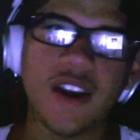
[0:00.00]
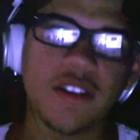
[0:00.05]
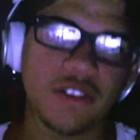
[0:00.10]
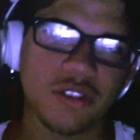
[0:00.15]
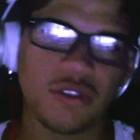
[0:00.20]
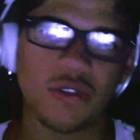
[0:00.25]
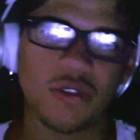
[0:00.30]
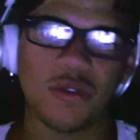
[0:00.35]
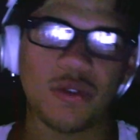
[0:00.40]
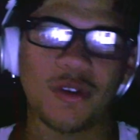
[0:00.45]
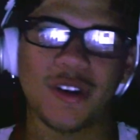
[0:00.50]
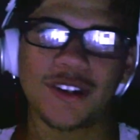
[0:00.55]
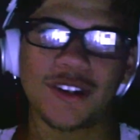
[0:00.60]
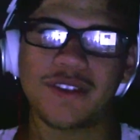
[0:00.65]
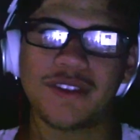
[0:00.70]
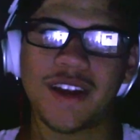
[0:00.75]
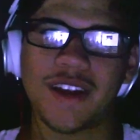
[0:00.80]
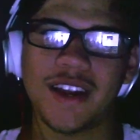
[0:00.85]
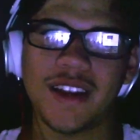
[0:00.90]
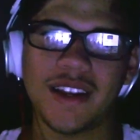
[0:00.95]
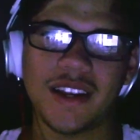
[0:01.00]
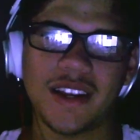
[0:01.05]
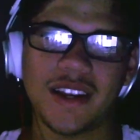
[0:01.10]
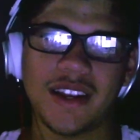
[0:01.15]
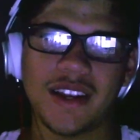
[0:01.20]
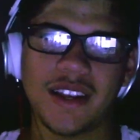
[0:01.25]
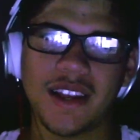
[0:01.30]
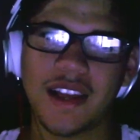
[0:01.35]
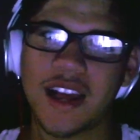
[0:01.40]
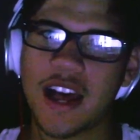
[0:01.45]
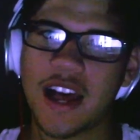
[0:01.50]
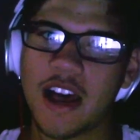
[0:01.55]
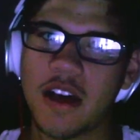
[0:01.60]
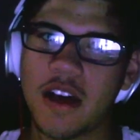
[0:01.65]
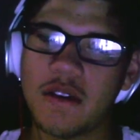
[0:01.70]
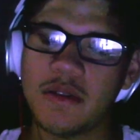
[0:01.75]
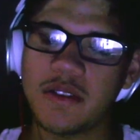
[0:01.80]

verdicts, final scores, right?